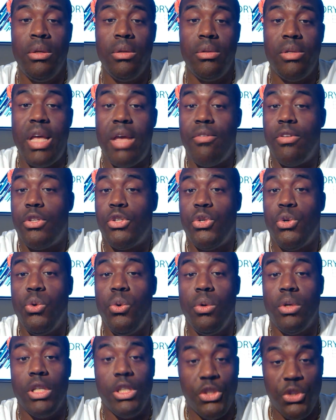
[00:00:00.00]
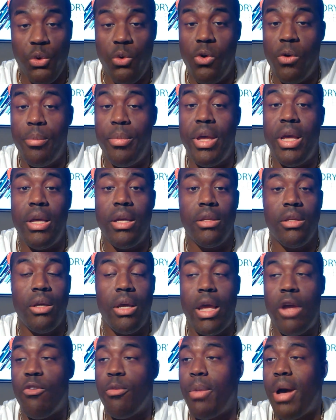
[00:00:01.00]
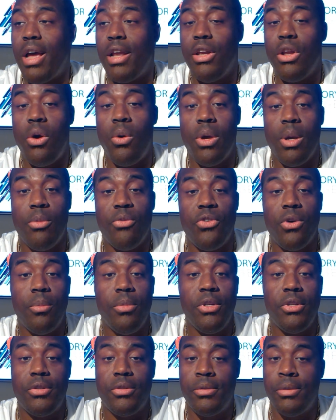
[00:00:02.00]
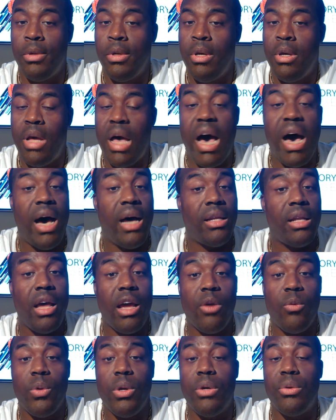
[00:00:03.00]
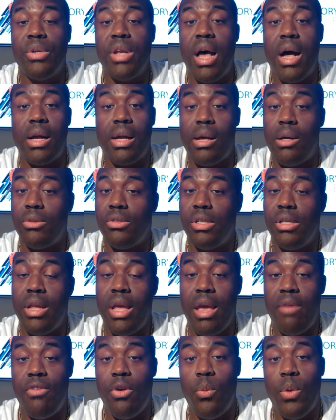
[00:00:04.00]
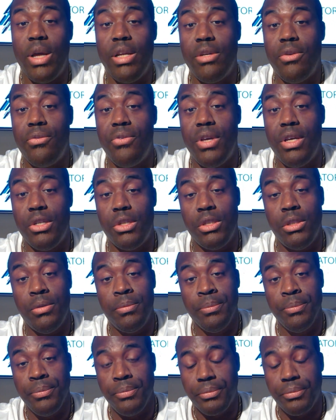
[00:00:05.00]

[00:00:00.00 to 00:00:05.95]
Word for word: David Tua, the Tua man. Everybody know him from his highlight reel knockouts in the heavyweight division.